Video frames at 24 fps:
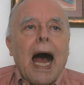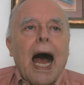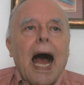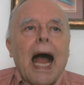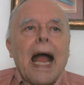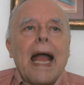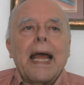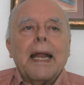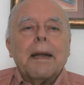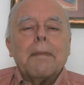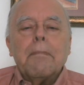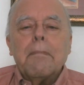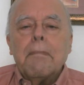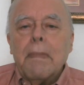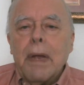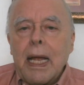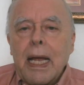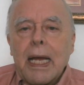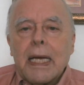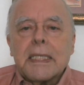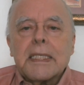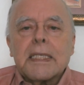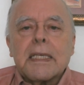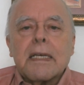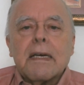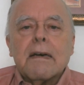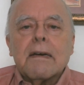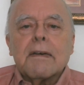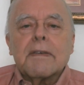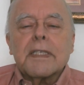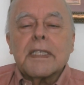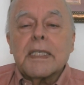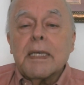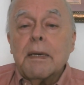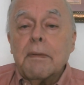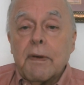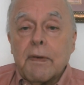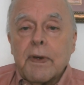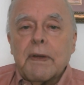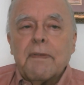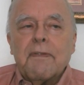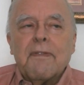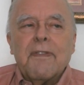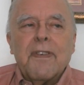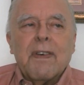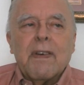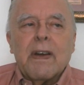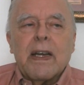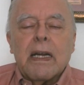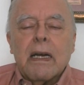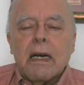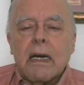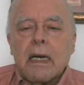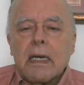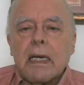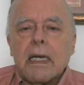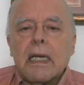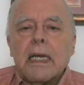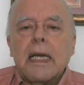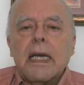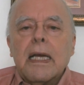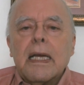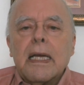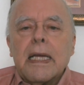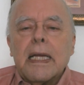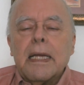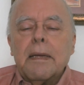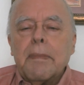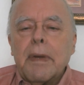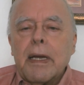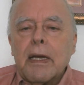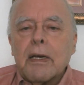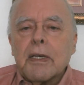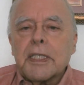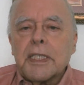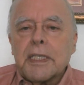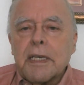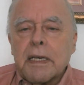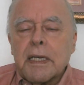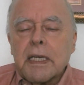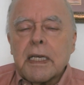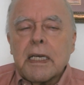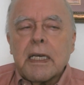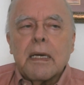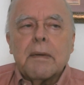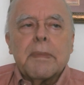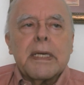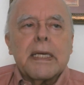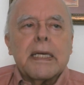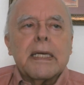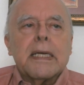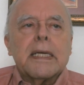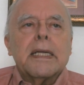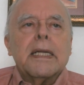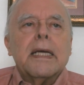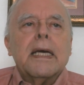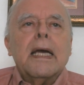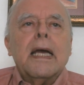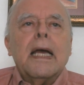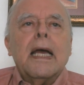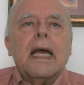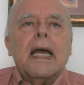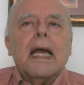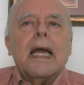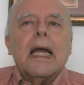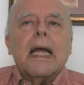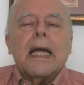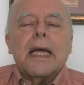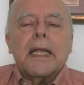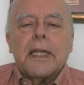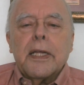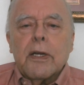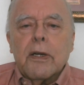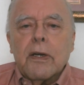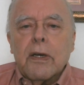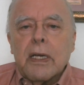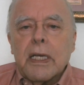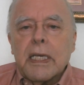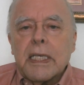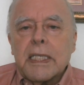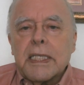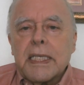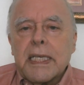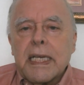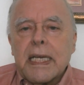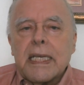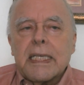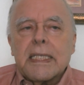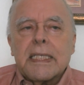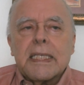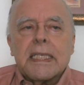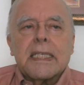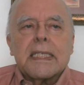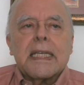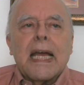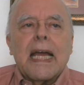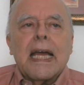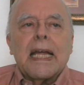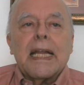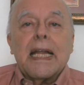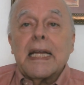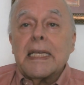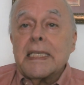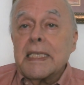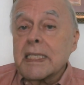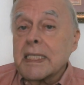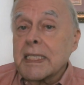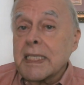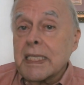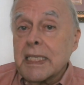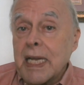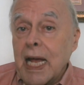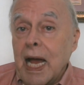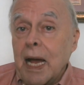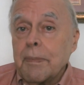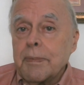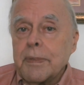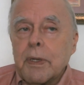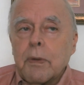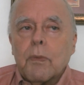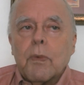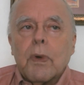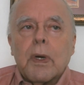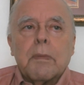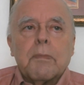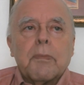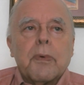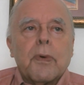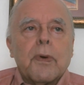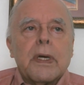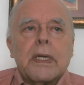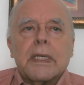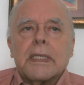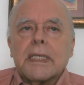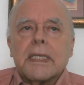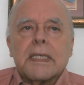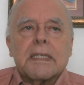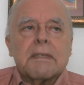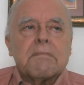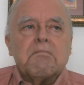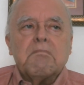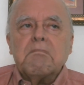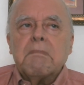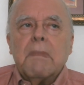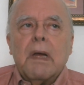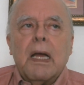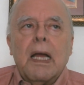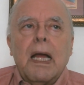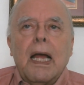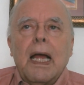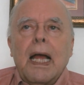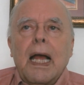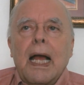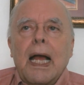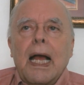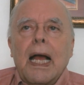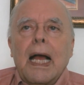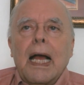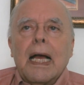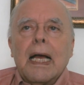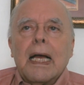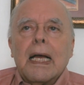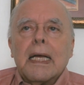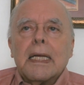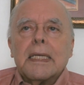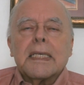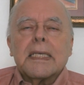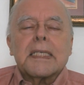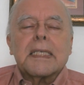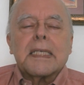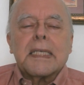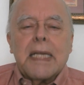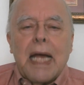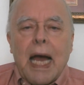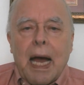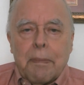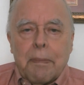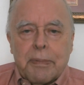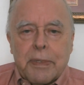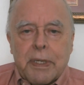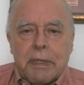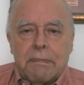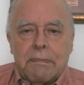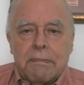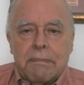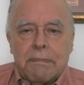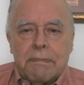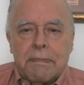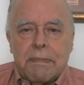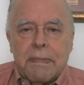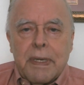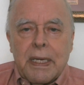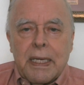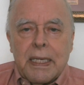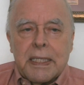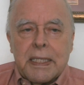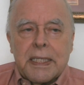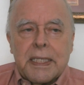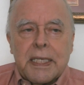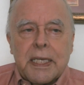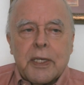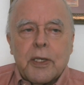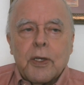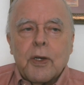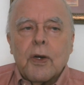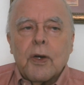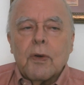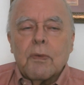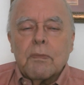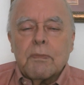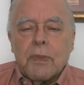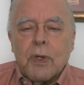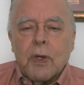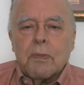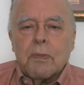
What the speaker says: I had a mass of, some of it very ugly emails started coming in the early stages, and I just stopped at one point, just stopped and said, no,